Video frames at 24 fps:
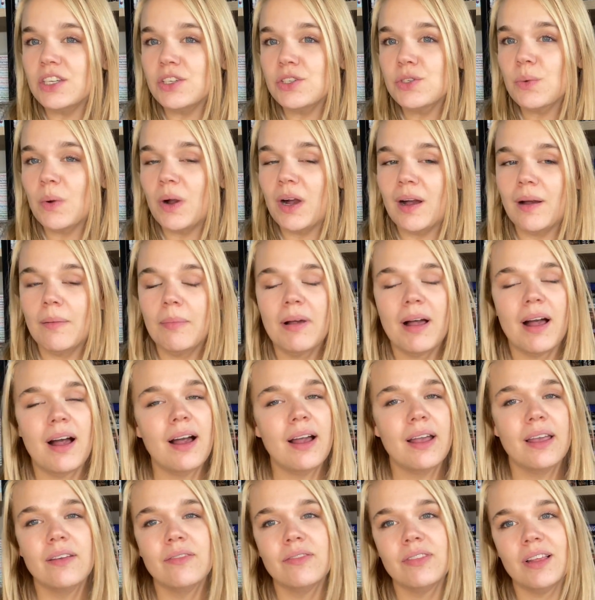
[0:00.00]
Schwab.
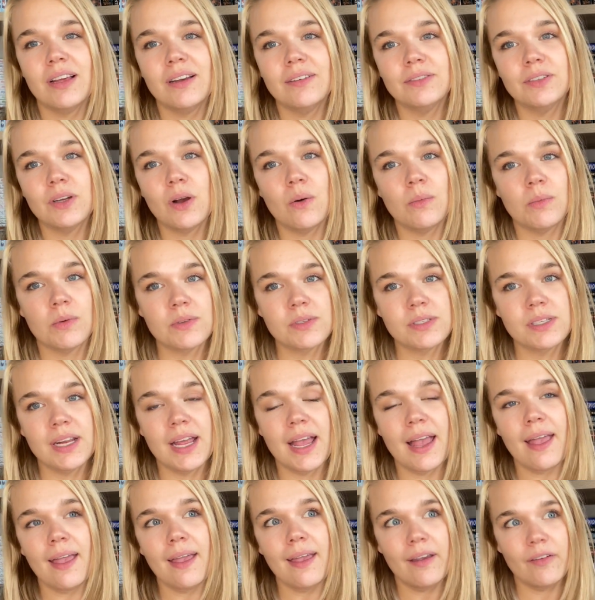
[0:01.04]
I've loved almost
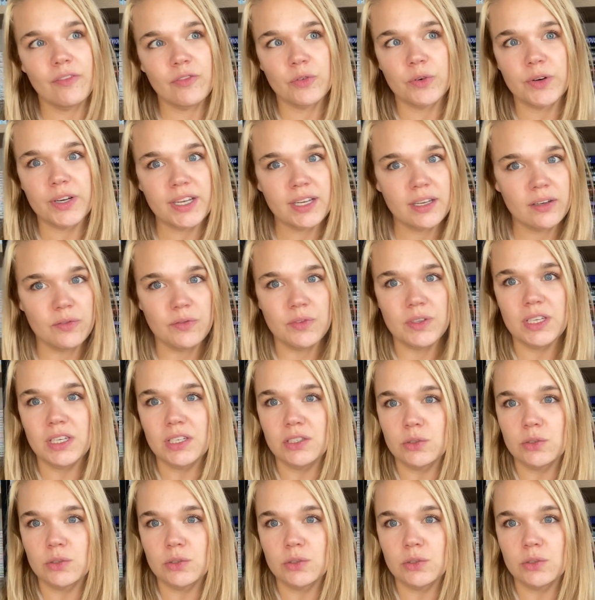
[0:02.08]
every V.E.